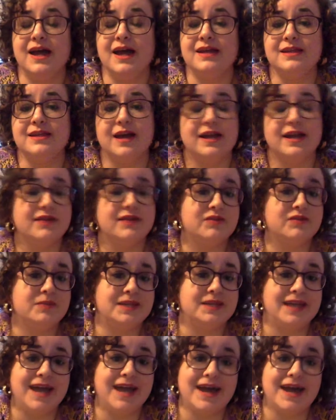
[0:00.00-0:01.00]
Not
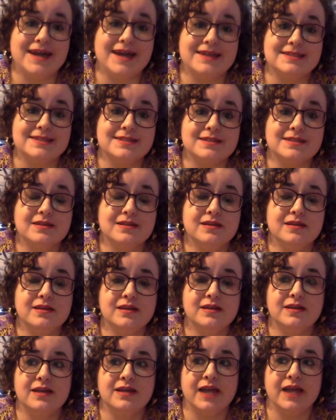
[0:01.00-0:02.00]
everybody has
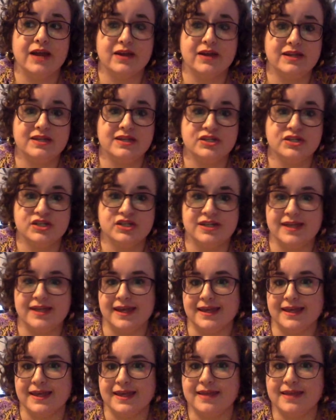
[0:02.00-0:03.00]
air conditioning,
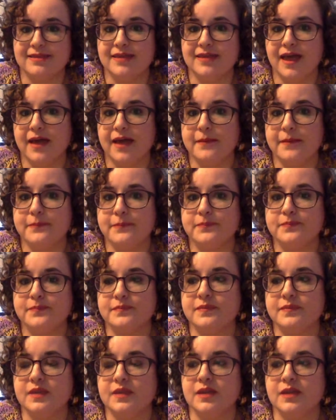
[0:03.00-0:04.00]
I get that,
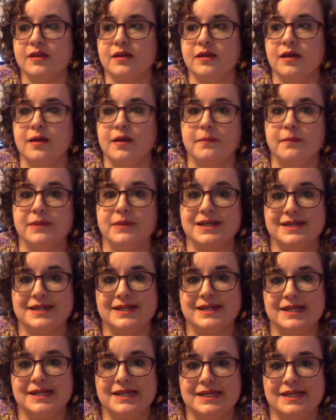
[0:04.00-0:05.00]
but it
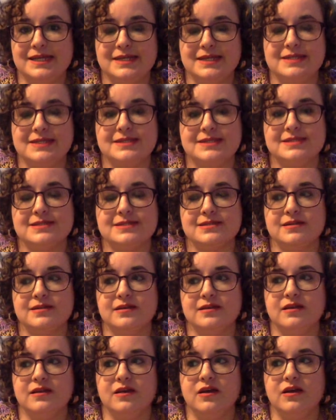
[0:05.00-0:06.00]
is
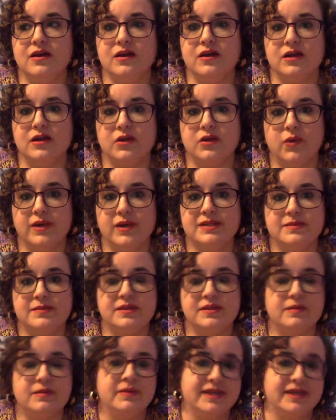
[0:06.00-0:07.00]
going to be
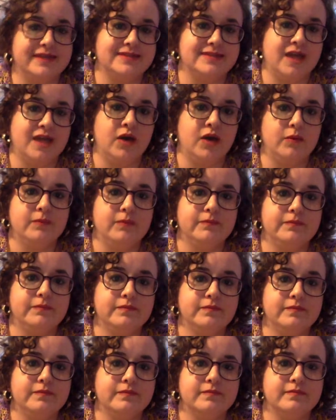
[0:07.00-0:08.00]
the biggest help,
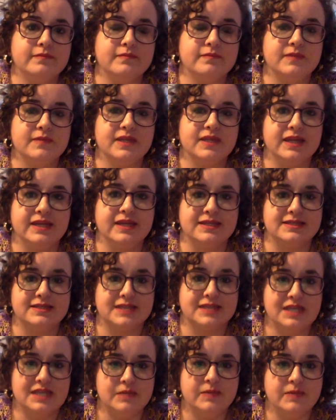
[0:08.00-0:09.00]
is
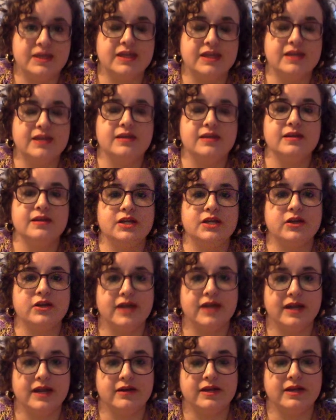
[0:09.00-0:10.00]
keeping your
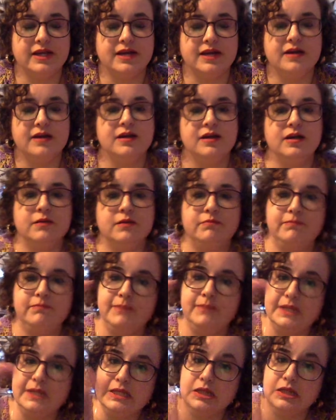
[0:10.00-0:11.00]
area
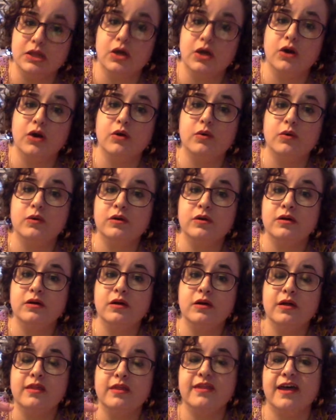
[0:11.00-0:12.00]
below
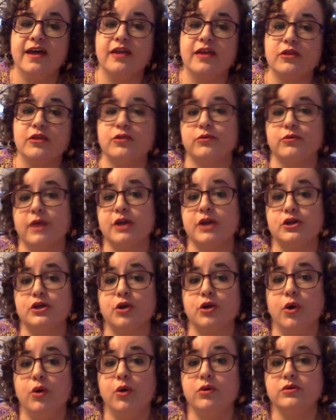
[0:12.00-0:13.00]
that
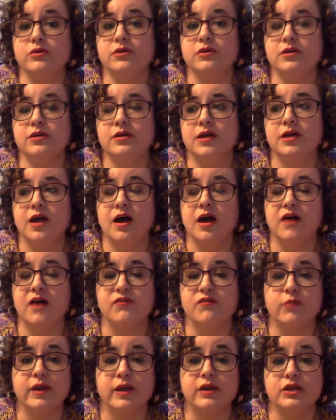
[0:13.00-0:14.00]
threshold of
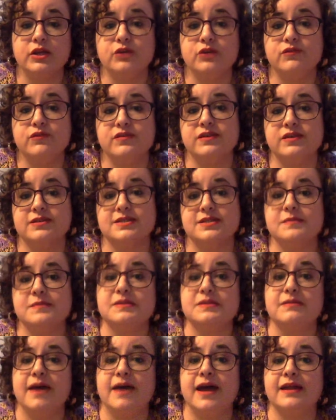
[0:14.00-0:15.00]
where you feel
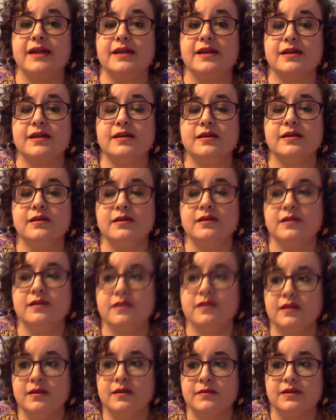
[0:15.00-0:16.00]
symptomatic,
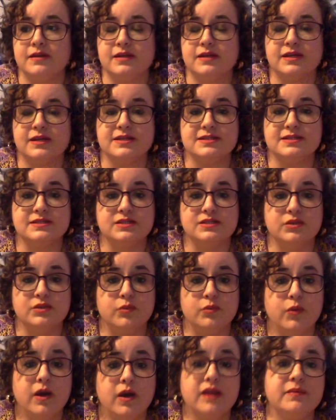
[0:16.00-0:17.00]
because you
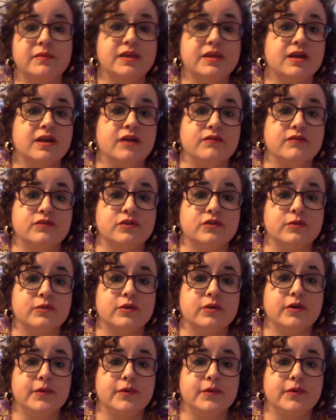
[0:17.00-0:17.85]
want to be comfortable.